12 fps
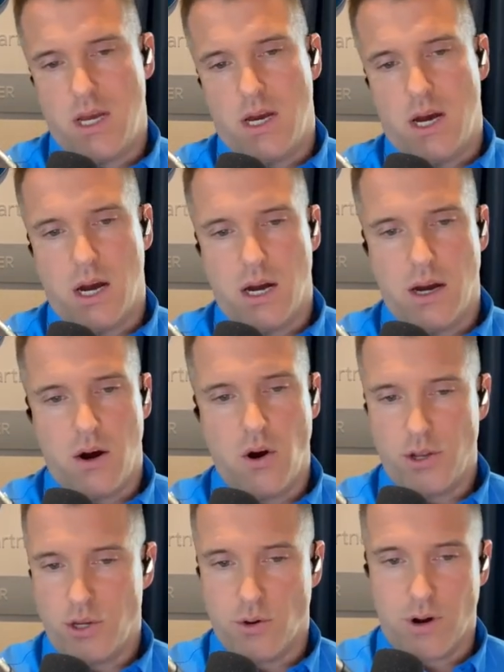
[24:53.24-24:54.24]

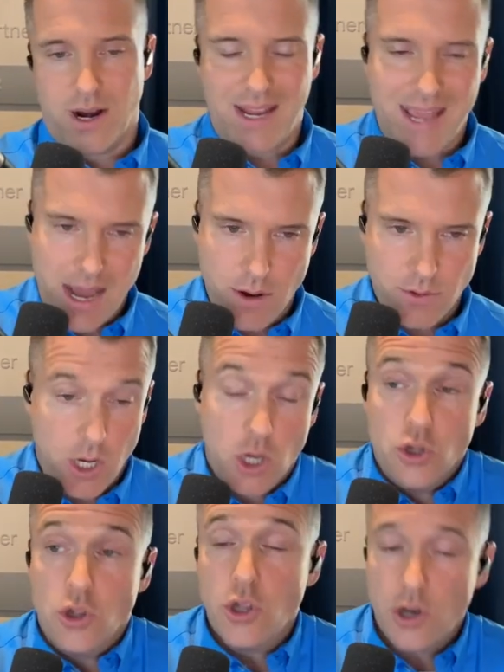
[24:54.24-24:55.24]
on your account,
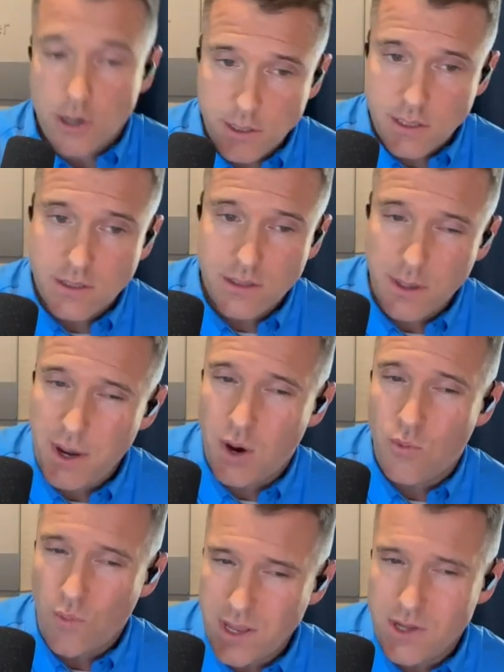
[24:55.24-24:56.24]
alerts about
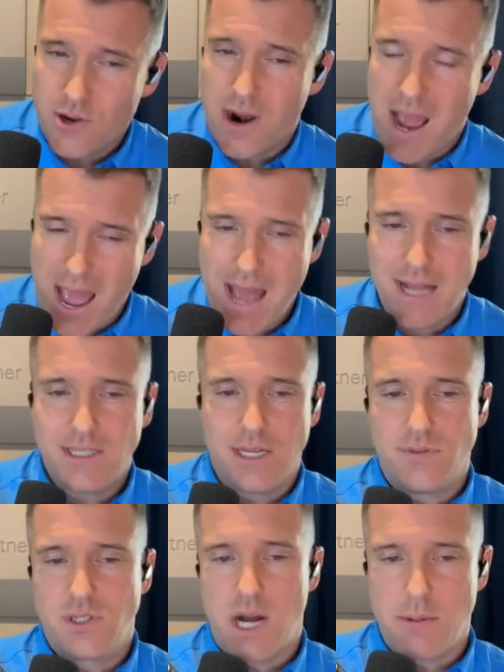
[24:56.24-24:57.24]
when your ads have
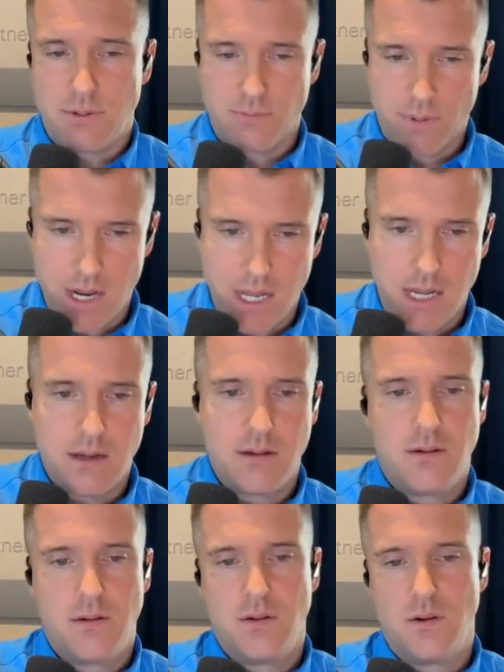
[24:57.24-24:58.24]
stopped running
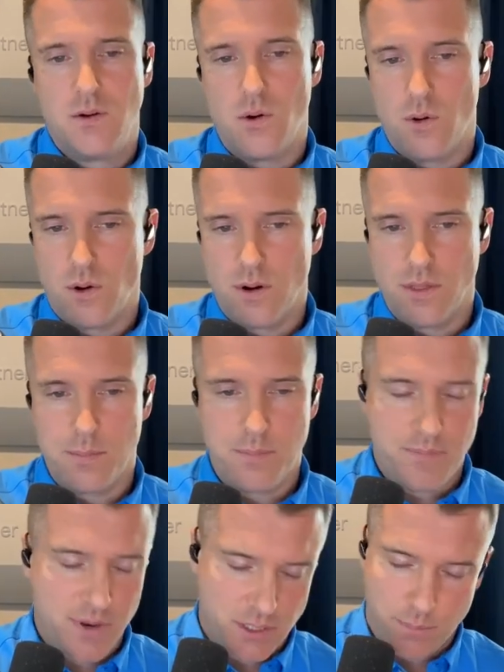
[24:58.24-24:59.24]
or
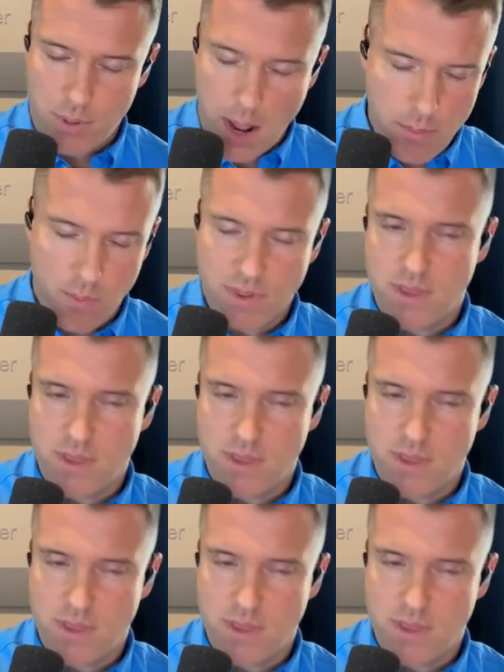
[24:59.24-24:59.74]
there's a problem with the